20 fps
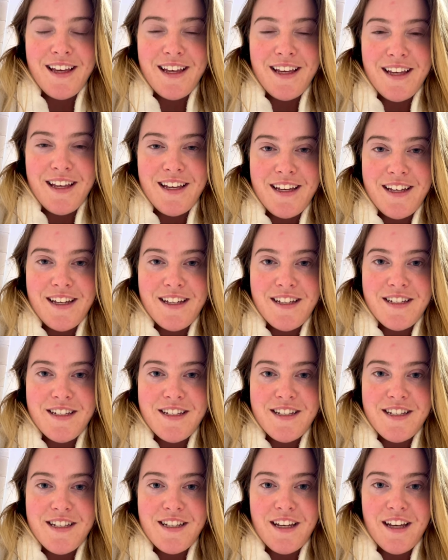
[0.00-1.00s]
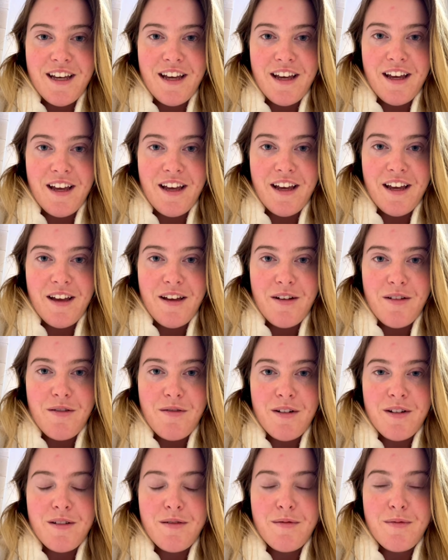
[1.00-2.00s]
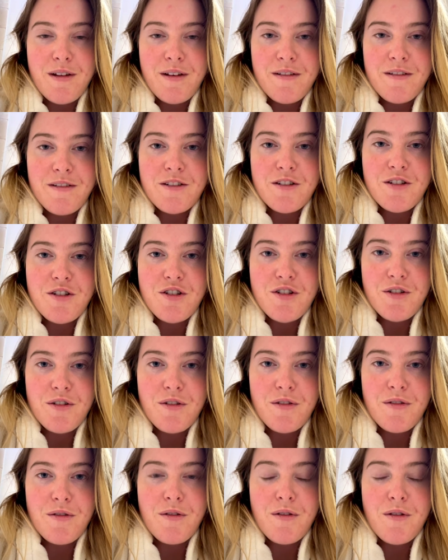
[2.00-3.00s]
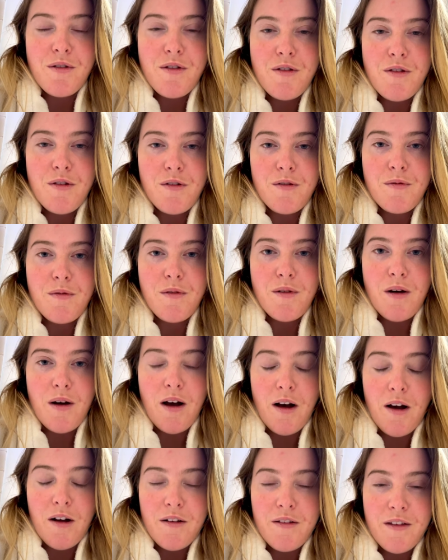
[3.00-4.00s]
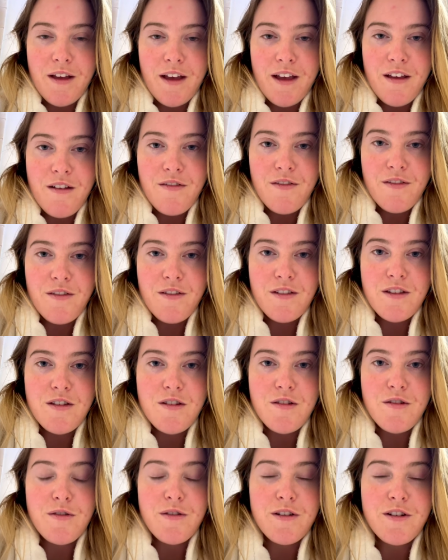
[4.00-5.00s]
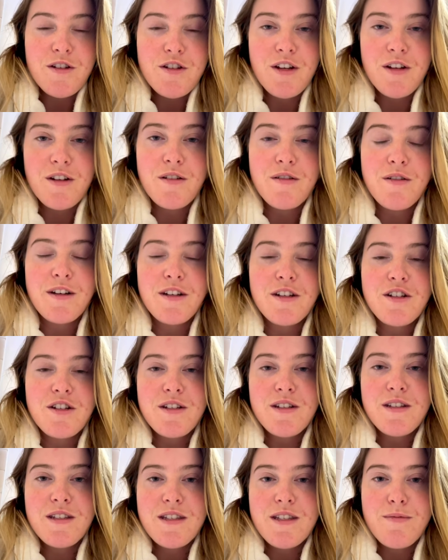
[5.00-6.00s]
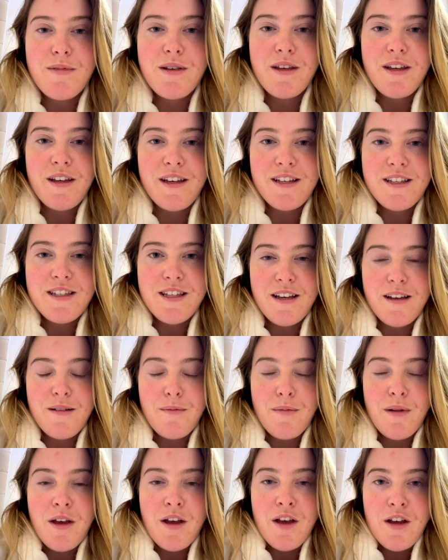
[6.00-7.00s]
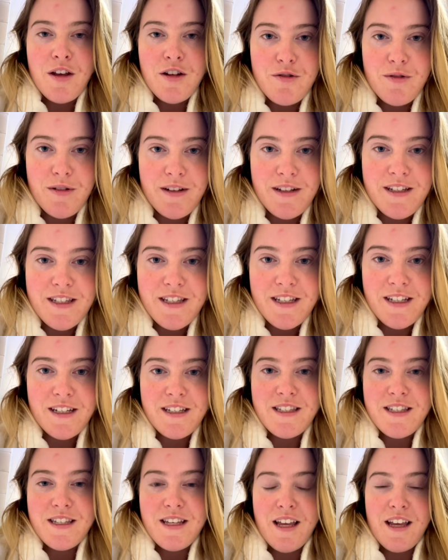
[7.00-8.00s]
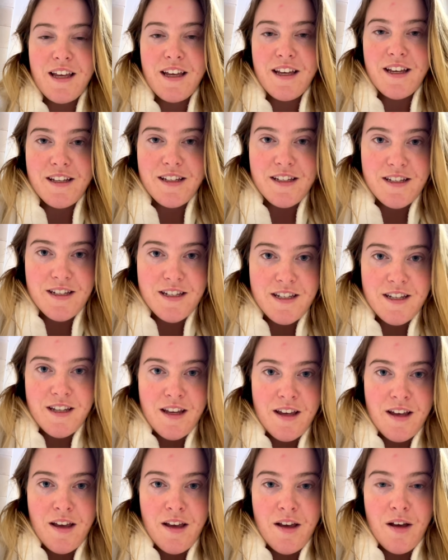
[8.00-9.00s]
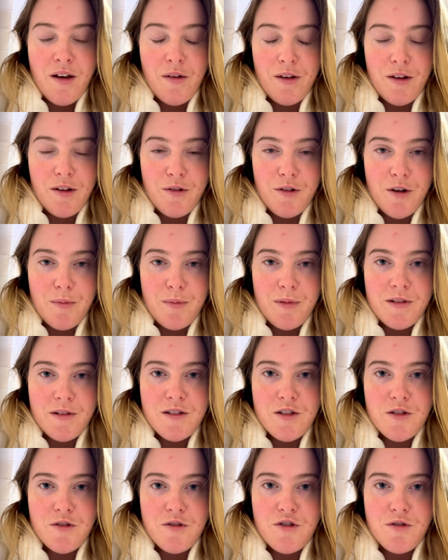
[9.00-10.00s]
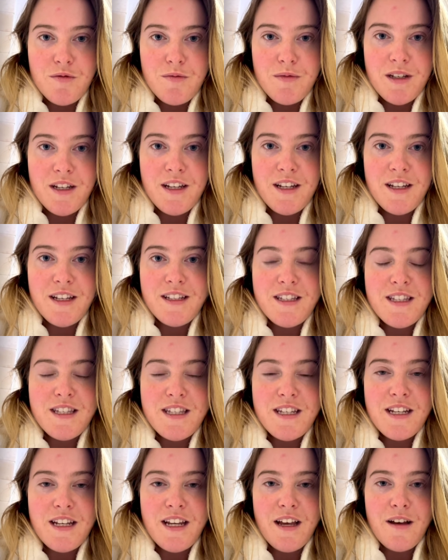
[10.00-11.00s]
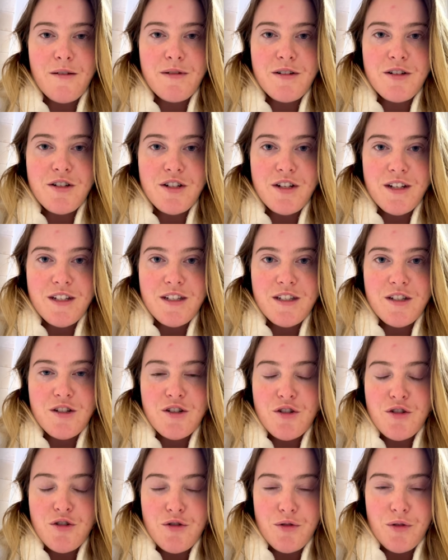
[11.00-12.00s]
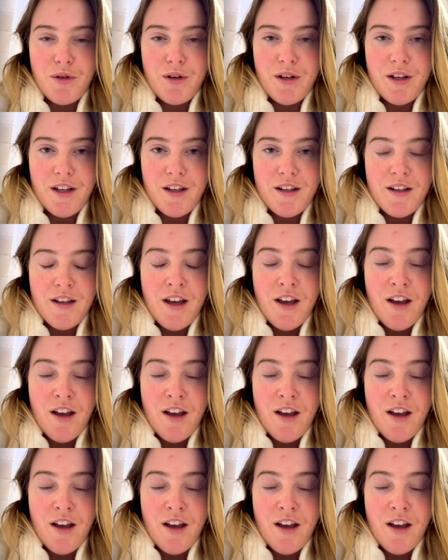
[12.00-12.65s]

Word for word: And I want to be able to show through our life, through the generations, because I'm 26 and we grew up on social media and seeing how much it has destroyed